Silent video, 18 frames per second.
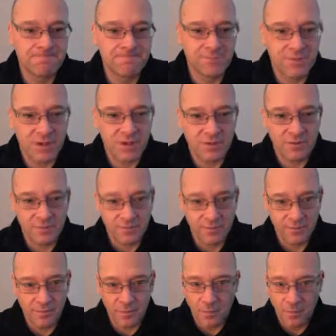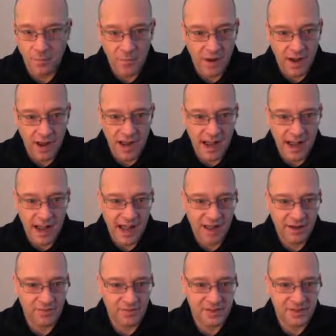So
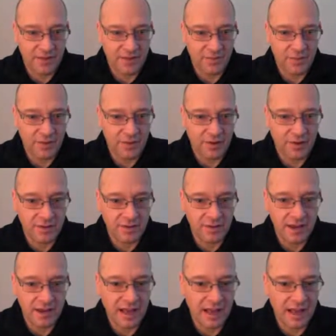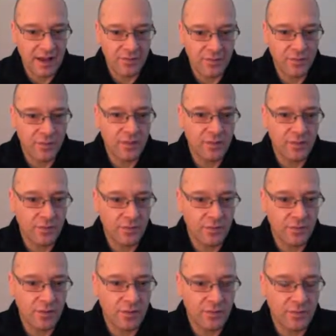how does that work?
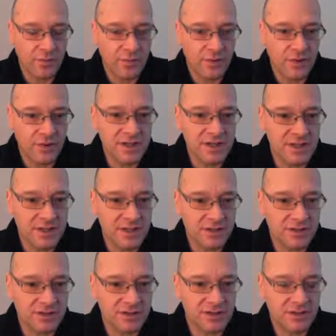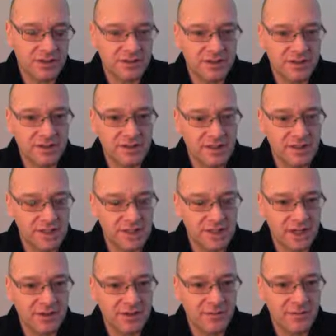What is the cost advantage,
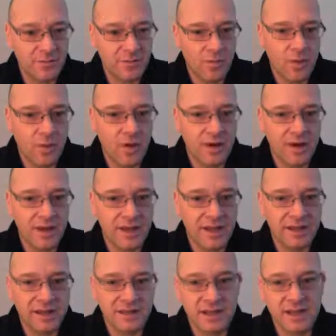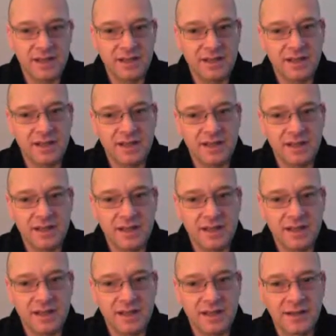and why is it
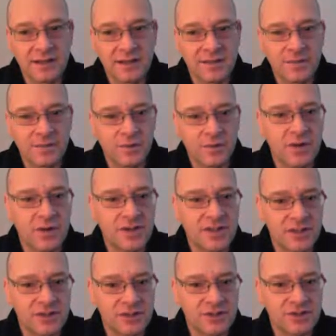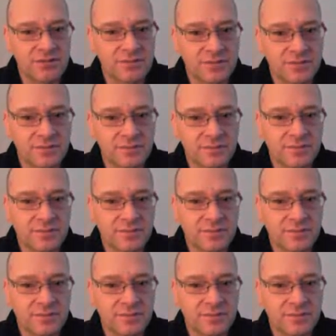durable?